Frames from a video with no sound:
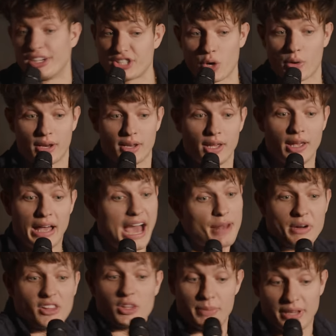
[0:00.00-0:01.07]
do it.
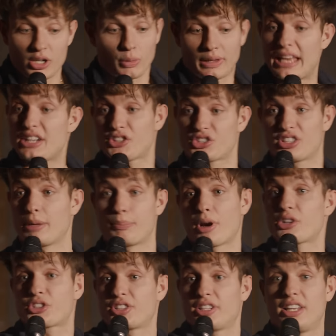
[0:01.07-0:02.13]
I'd rather be in a relationship
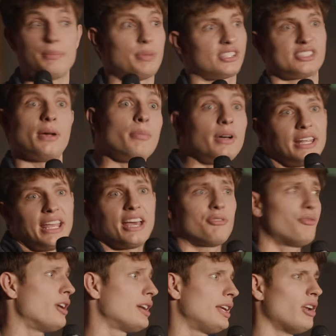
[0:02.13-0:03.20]
personally, but somebody
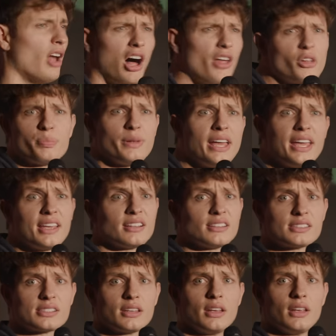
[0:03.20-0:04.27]
had fucking other
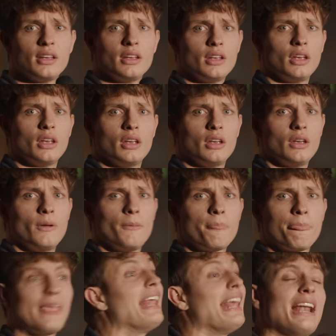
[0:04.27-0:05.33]
plans.
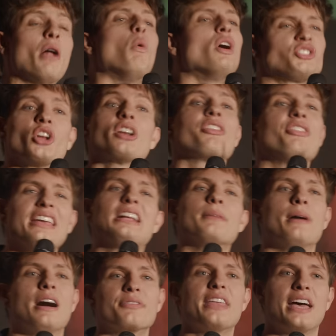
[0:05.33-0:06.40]
And I want y'all to think
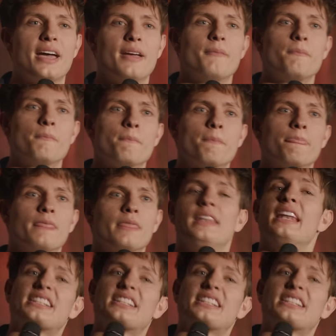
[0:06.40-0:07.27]
about that the